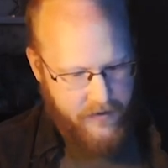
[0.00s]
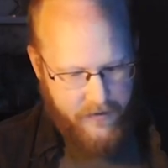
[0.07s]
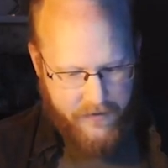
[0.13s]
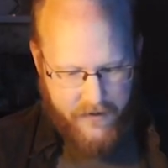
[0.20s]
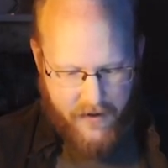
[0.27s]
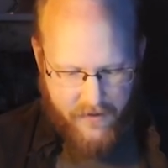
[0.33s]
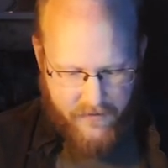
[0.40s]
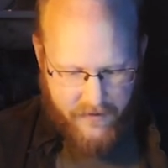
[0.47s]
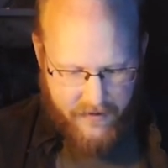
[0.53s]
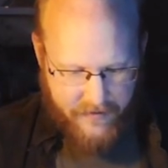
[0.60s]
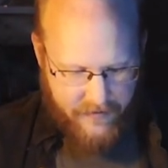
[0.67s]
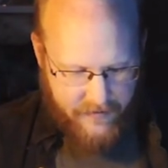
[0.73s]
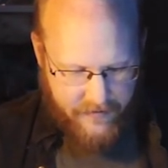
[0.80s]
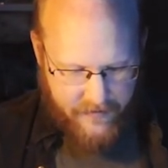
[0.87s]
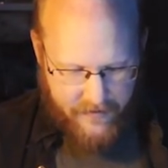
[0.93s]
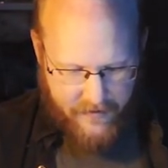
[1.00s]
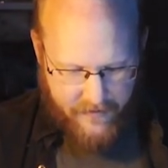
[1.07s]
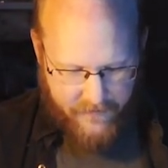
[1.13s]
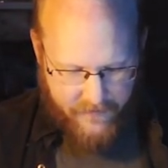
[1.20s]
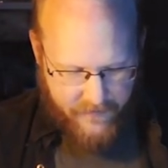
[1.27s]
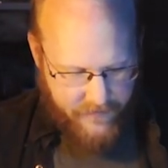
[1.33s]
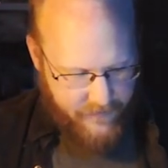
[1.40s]
are all little token
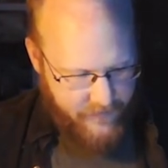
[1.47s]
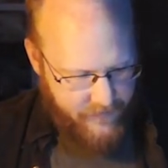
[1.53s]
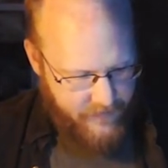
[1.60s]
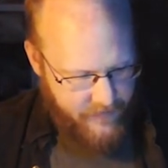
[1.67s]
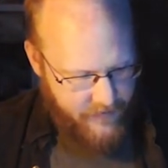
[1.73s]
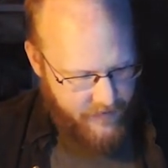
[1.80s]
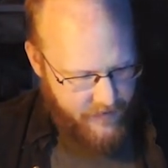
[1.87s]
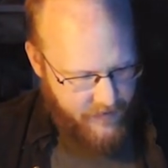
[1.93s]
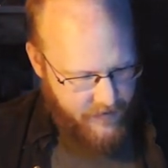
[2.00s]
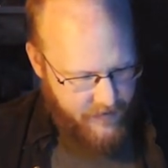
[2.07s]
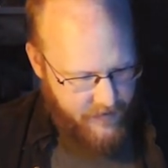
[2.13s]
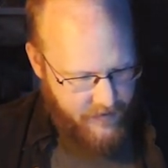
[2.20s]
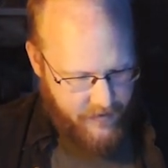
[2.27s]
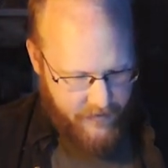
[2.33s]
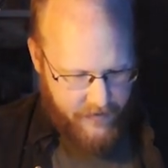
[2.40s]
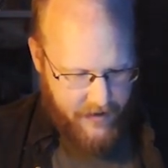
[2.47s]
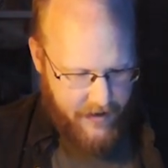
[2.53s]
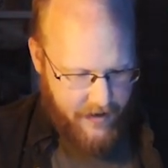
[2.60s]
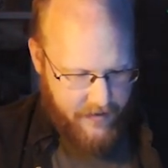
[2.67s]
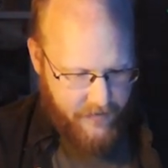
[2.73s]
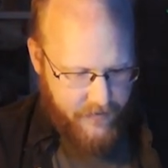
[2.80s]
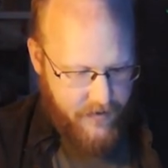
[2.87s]
stuff.
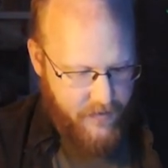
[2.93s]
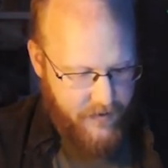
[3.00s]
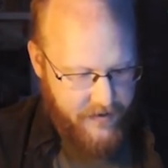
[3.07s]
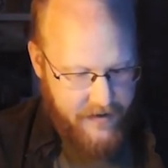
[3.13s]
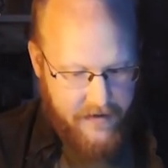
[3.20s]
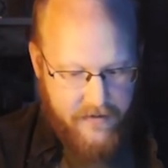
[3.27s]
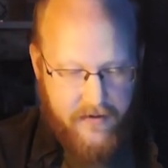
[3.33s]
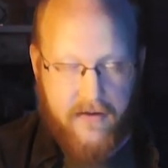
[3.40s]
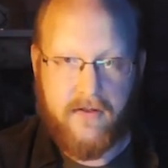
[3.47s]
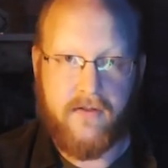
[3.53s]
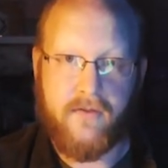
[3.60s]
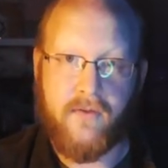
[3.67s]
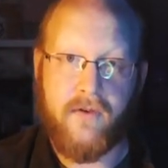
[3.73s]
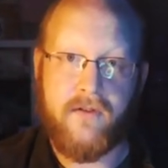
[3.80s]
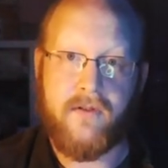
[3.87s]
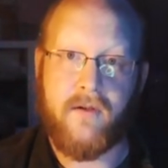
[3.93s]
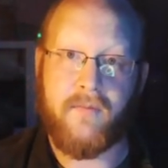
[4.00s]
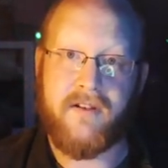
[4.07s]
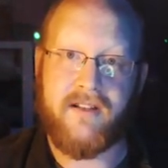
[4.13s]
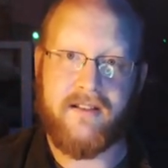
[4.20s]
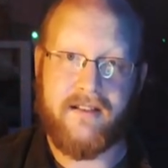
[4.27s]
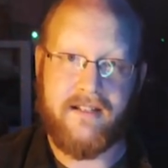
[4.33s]
Okay, I don't know what these are used for,
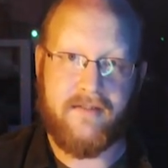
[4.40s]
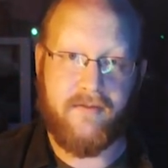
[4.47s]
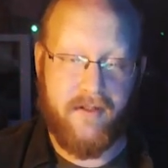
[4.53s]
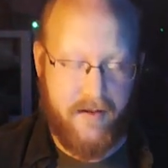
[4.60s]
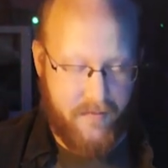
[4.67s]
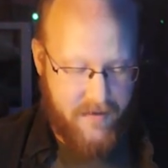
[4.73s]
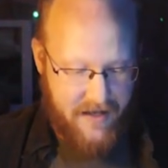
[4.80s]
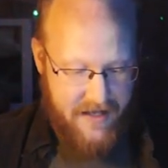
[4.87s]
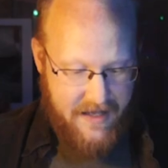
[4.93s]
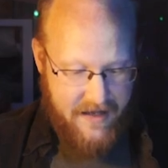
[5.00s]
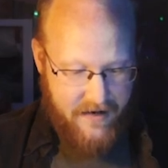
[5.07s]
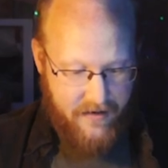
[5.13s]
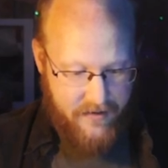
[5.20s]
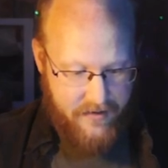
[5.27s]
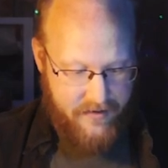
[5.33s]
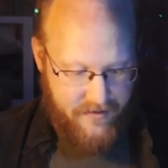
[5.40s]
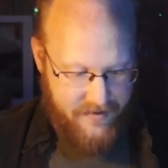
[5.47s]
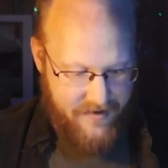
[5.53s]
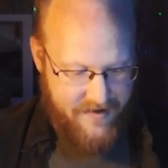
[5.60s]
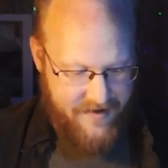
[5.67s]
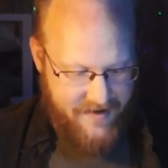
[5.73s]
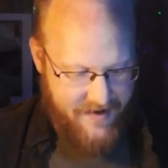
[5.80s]
so I'm going to leave them in
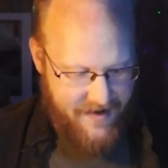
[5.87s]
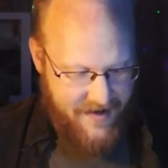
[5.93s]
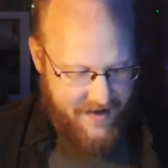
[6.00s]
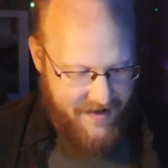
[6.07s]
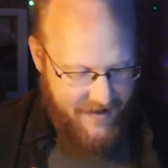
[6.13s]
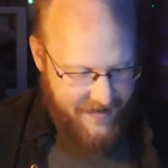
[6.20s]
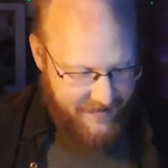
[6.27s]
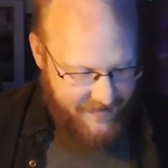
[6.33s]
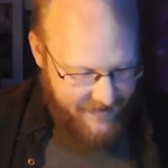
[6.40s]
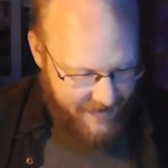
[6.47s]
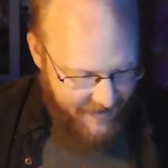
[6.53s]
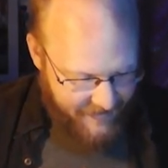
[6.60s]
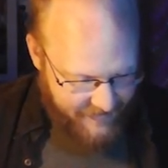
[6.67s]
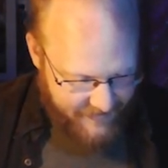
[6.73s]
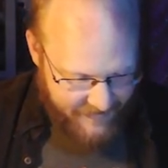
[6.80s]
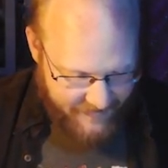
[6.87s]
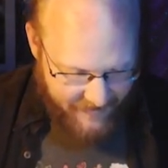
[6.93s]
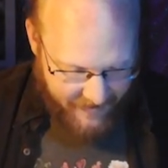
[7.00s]
intact